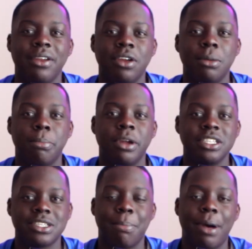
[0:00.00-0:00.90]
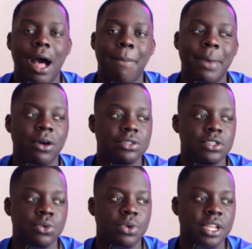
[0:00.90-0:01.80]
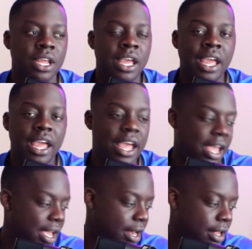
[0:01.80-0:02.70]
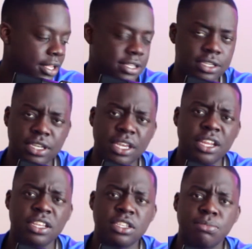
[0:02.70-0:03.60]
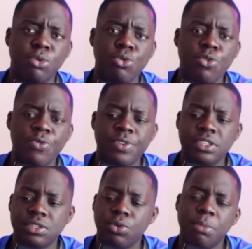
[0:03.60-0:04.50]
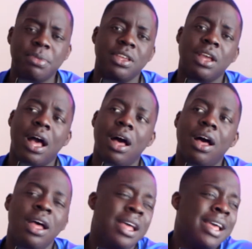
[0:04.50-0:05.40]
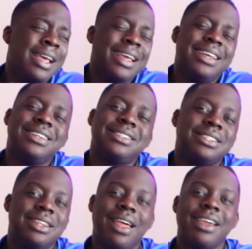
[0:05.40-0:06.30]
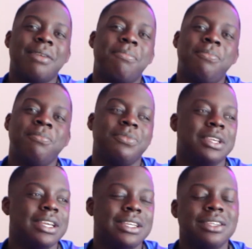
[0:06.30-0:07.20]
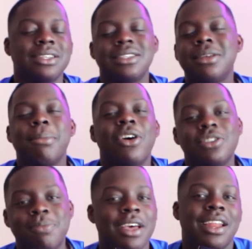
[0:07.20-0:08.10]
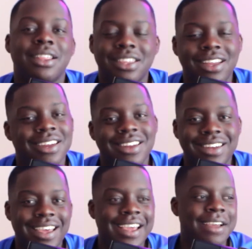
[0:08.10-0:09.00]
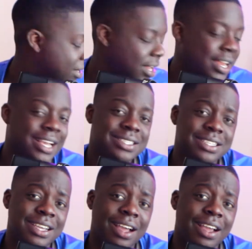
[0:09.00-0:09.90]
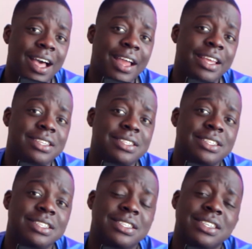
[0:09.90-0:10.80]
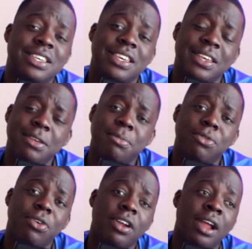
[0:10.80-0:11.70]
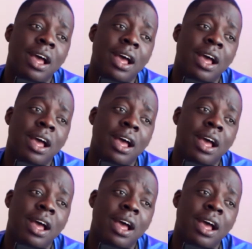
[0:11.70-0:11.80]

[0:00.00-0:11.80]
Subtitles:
It brings the pop out to it, and it's good. It's smooth. It's grippy. It's a mouse pad at the end of the day. The next thing I got is this keyboard.